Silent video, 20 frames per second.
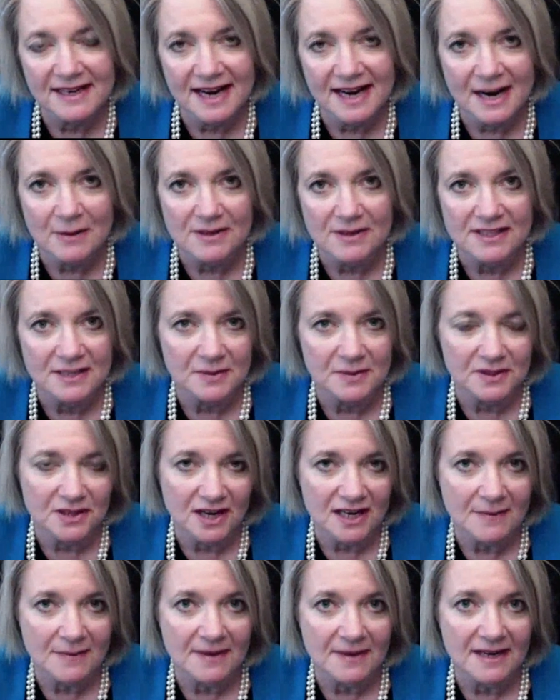hours and we'll
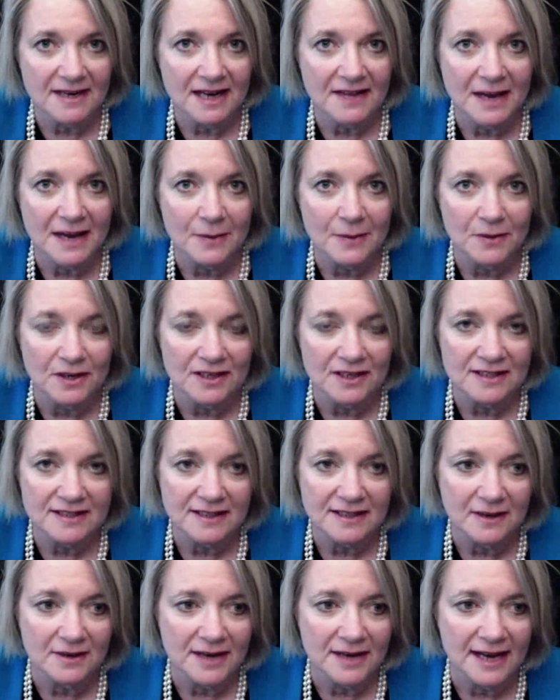talk about how that
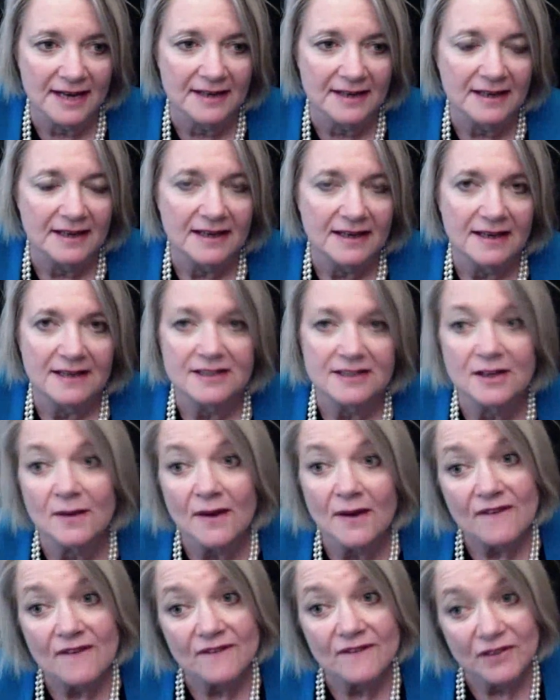works, okay?
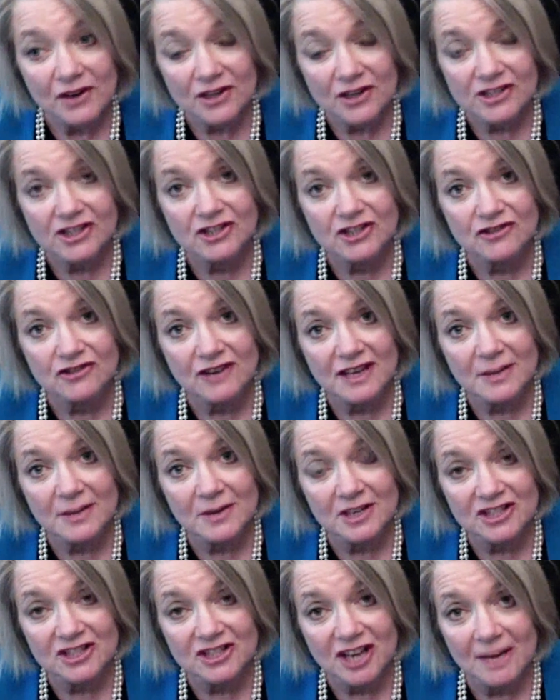So first, try the
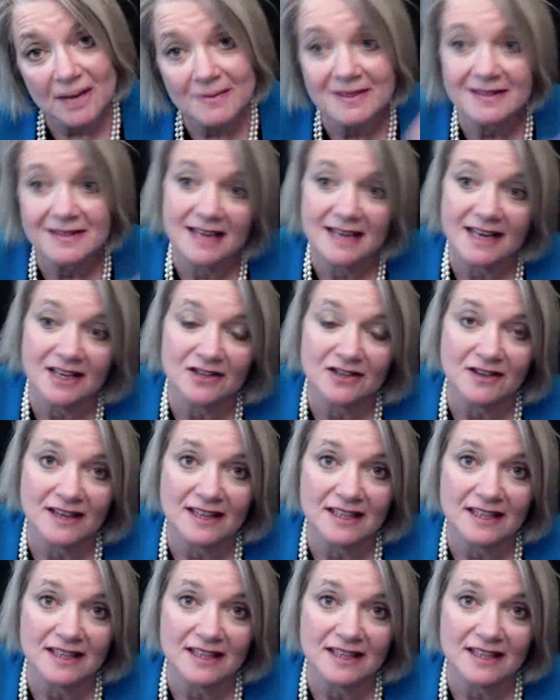workshops. Second, try the